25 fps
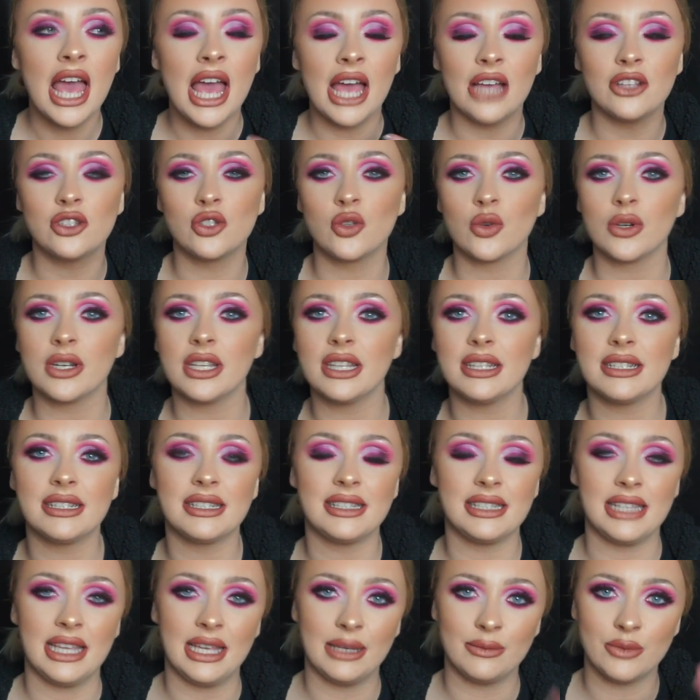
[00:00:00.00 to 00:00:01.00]
It's sort of the
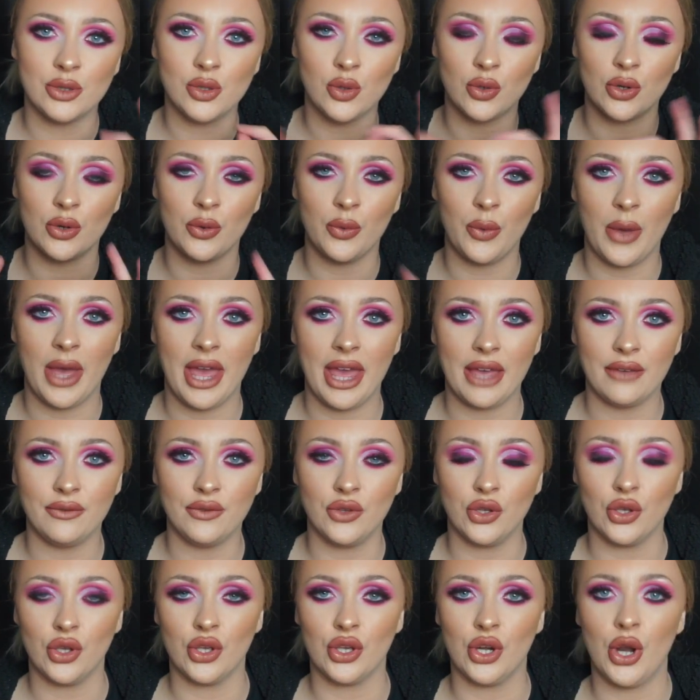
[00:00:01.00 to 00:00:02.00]
same sort of way of
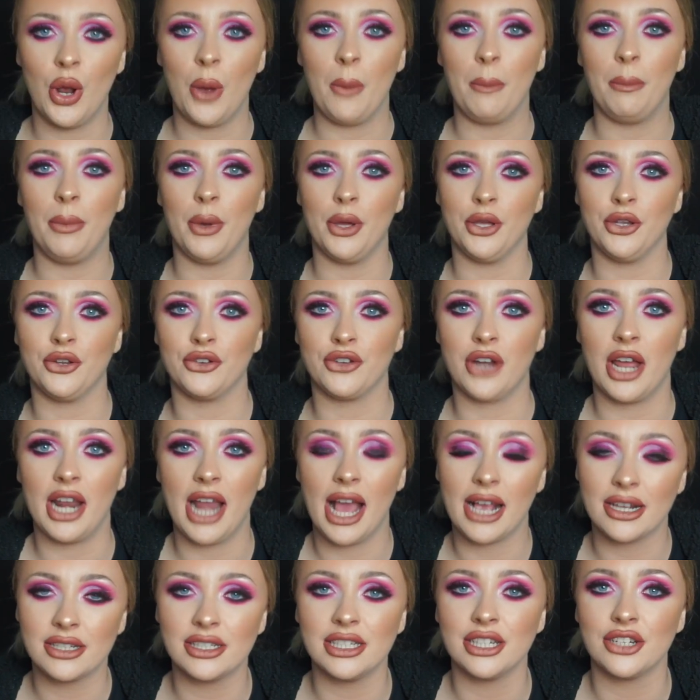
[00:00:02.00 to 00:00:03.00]
doing it, but you're not
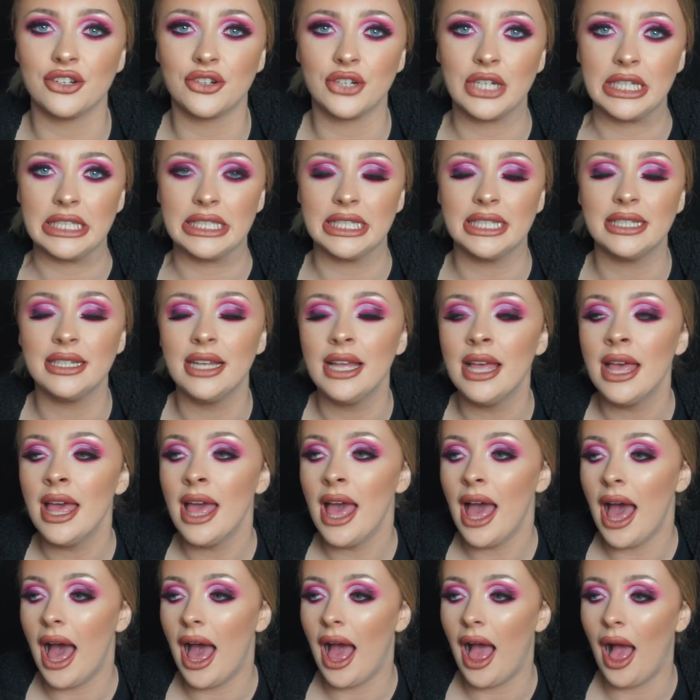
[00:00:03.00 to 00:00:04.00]
actually creating it.
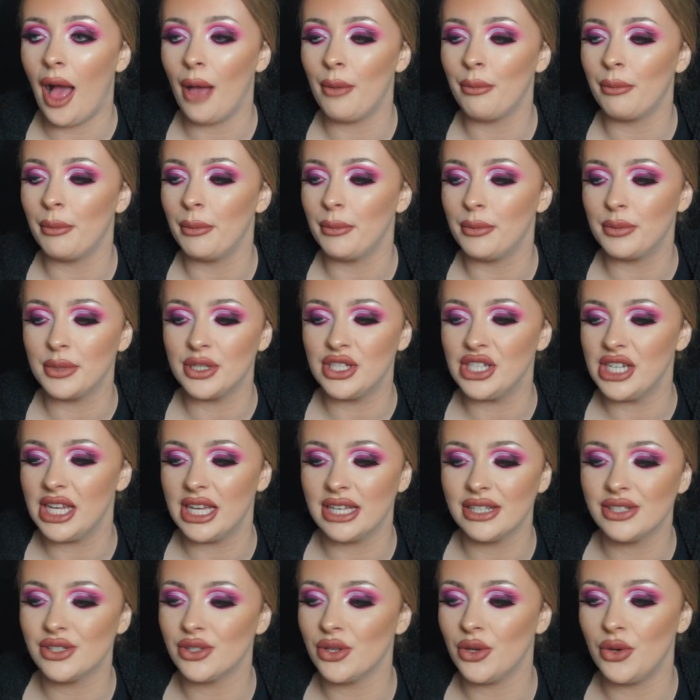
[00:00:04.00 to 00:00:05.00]
But
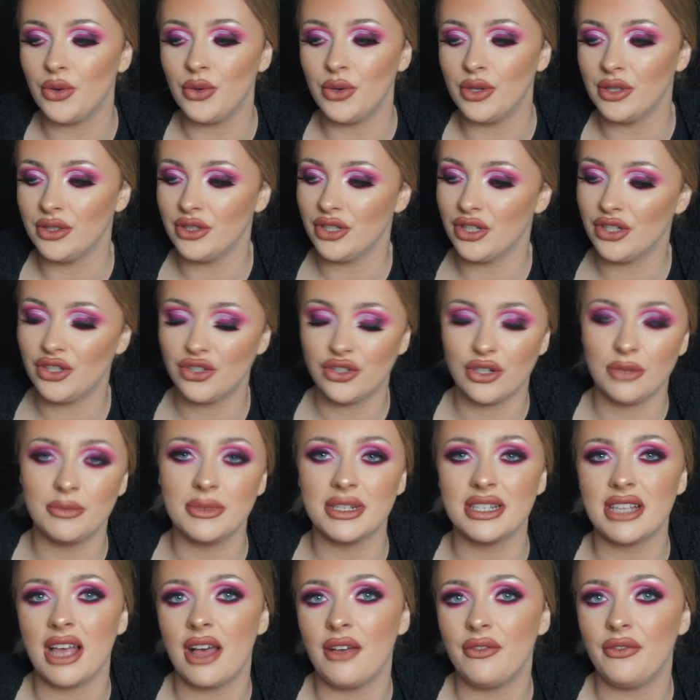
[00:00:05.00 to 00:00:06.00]
yeah, so just threw
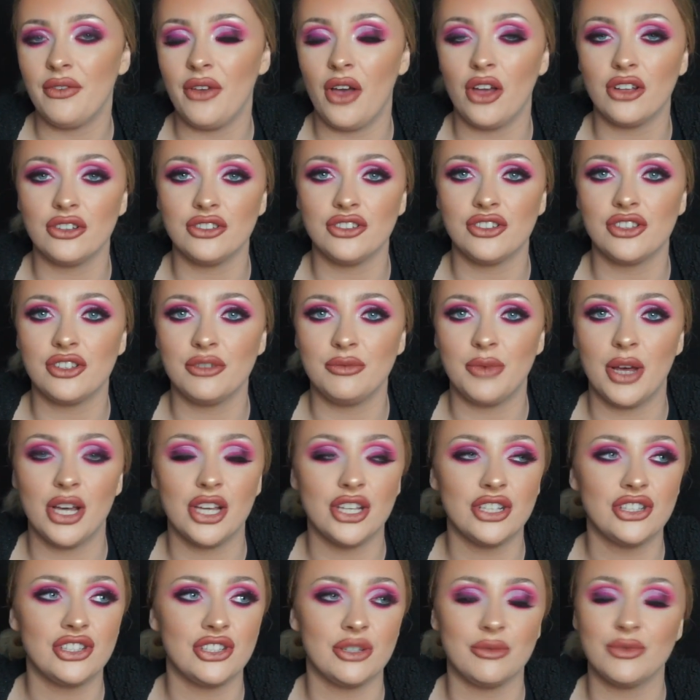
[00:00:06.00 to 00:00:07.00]
myself under the
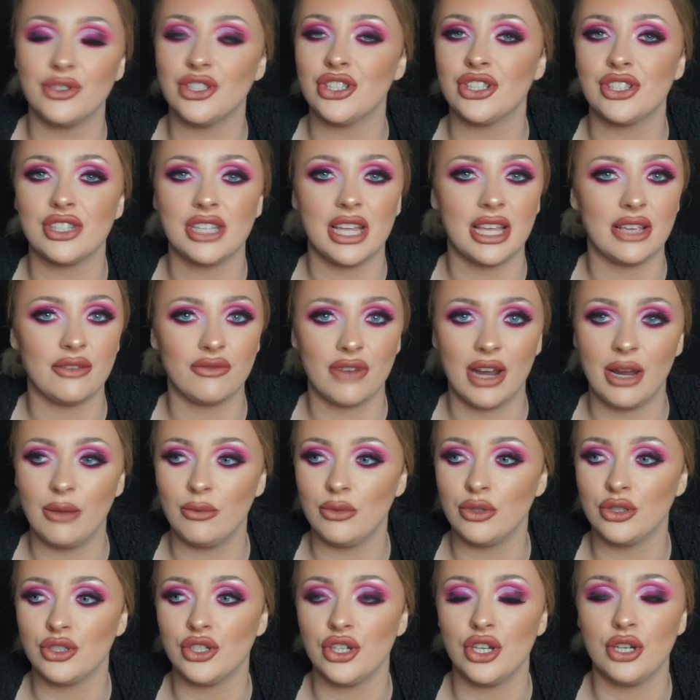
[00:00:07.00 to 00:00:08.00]
bus and was just like, right,
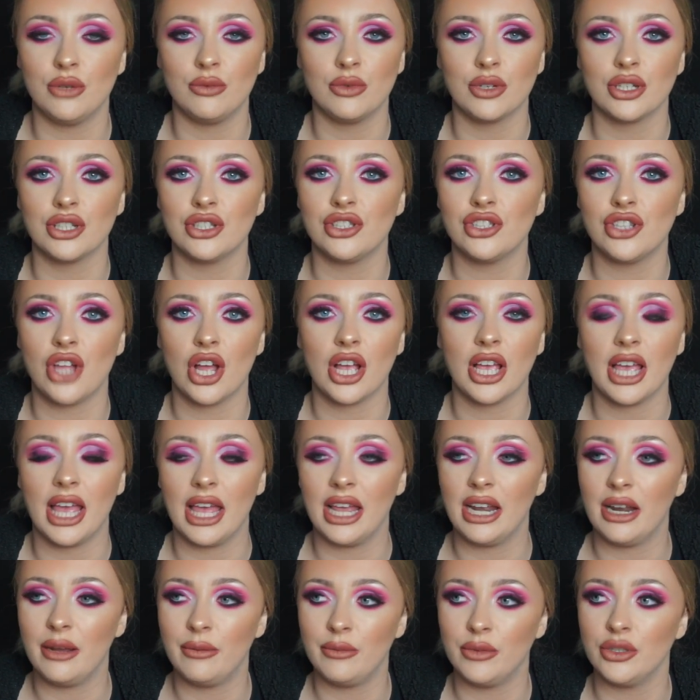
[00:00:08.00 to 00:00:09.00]
we'll do it, we'll get stuck in,
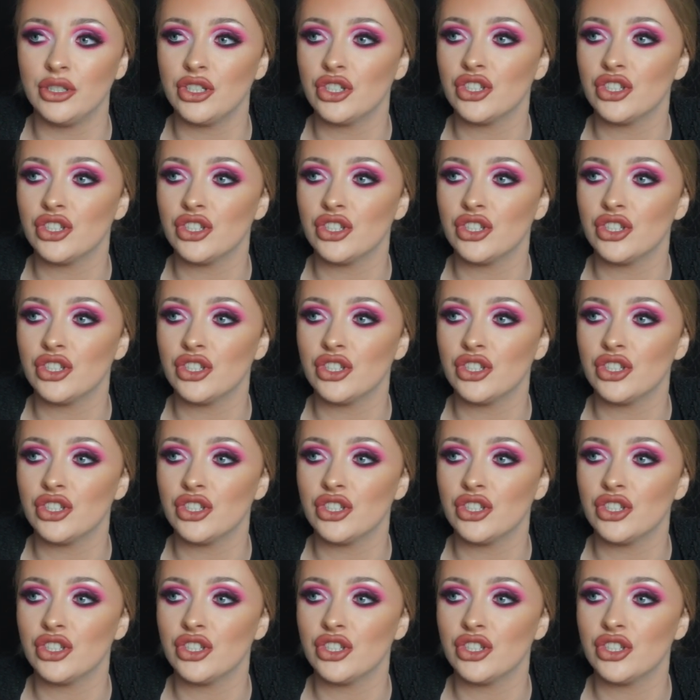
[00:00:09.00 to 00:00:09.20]
and